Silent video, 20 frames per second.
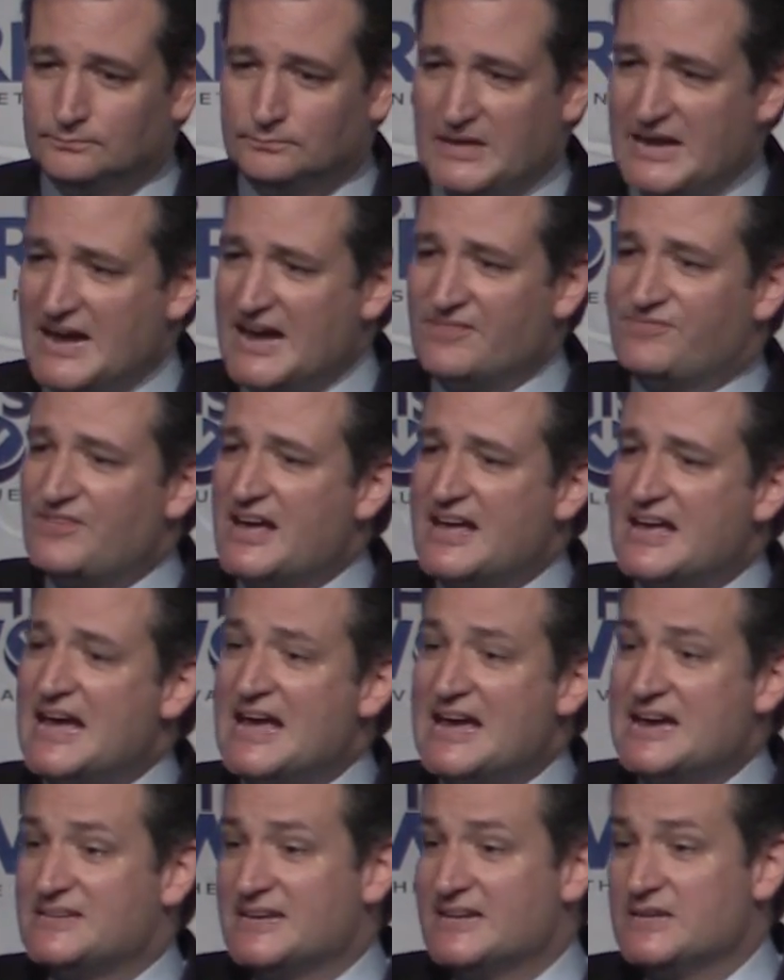The
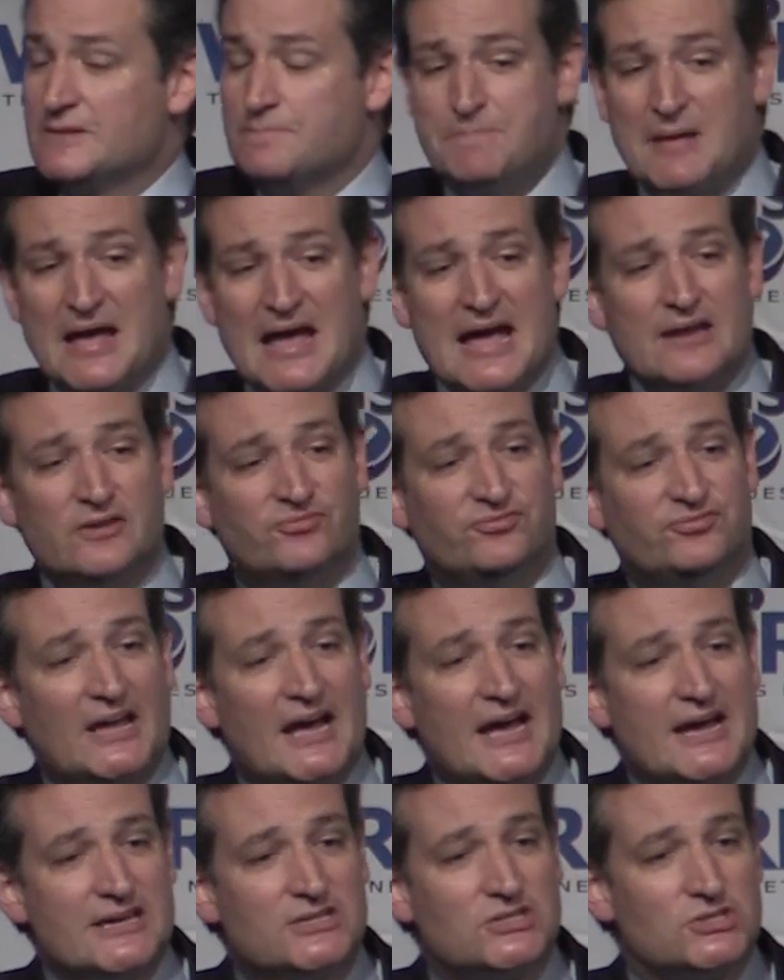FAA didn't ban
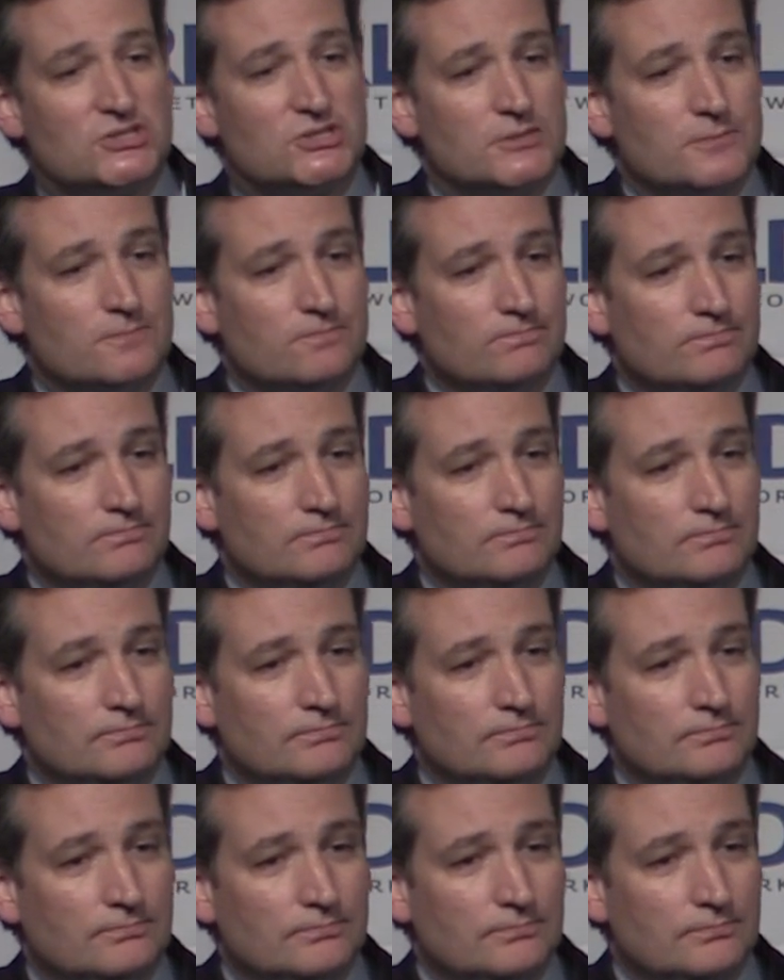flights
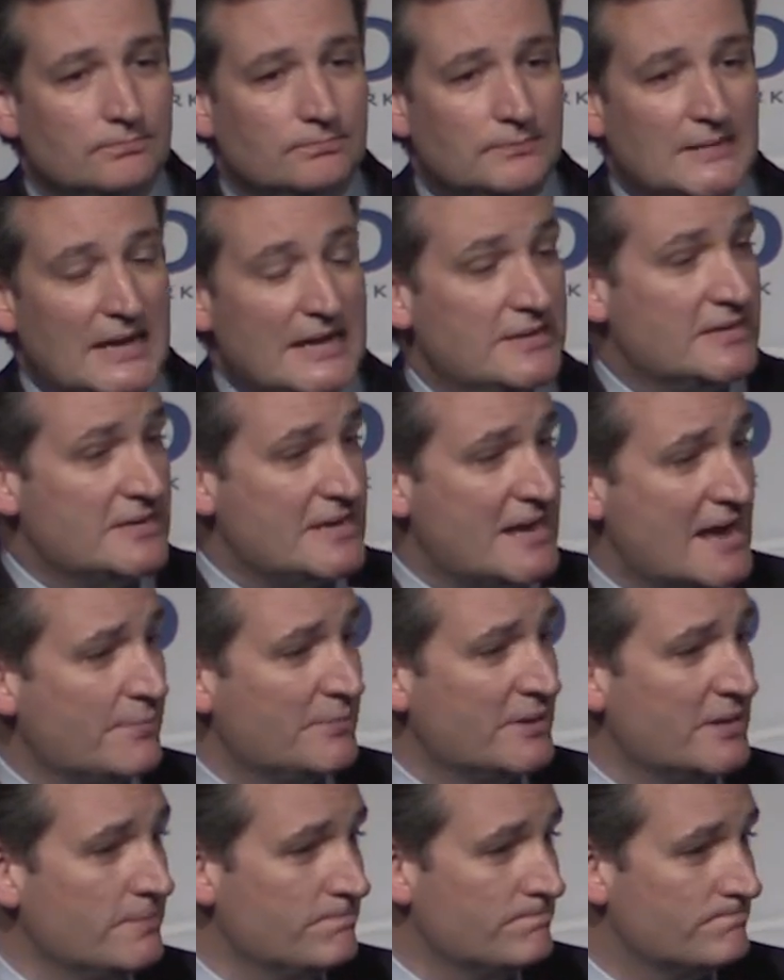into
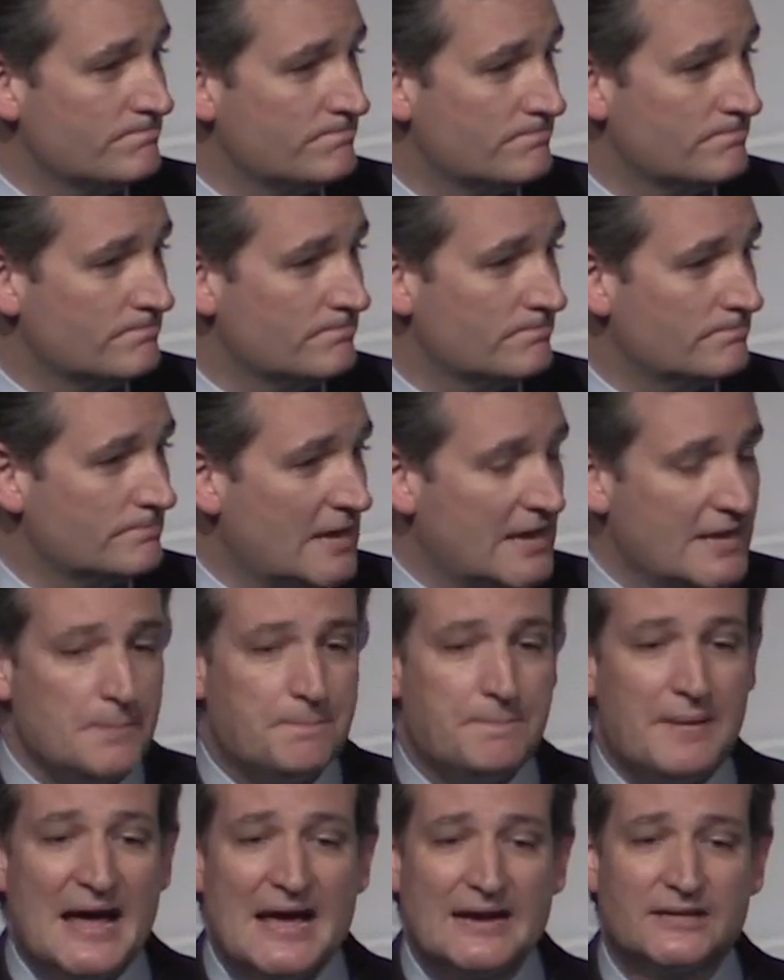Yemen, into
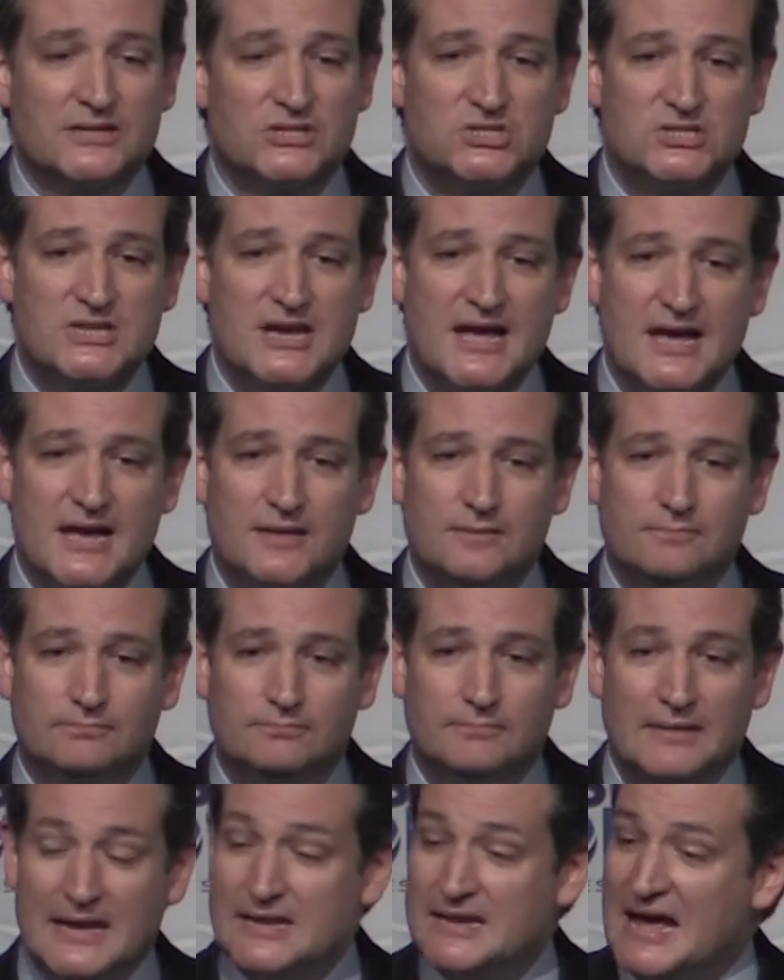Pakistan,
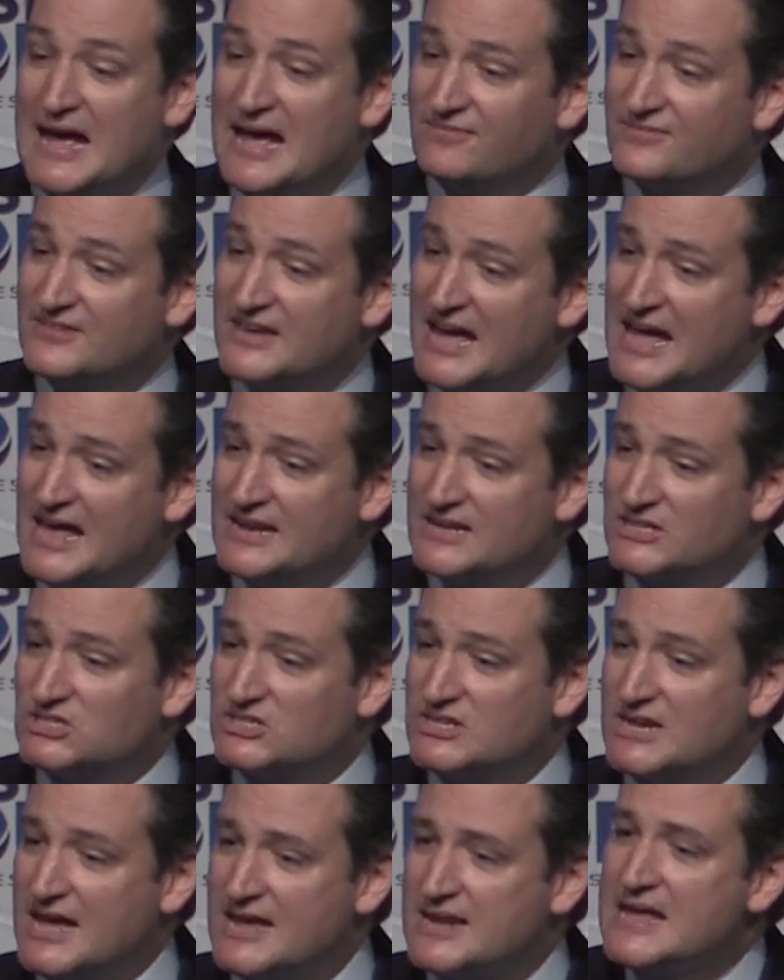into
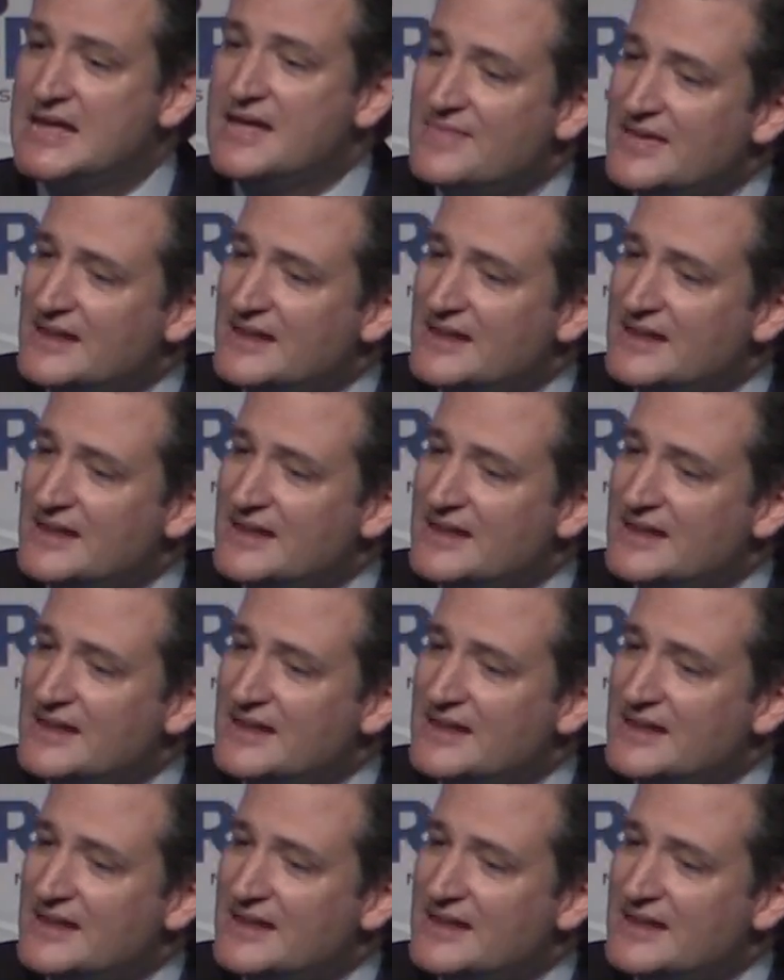Afghanistan.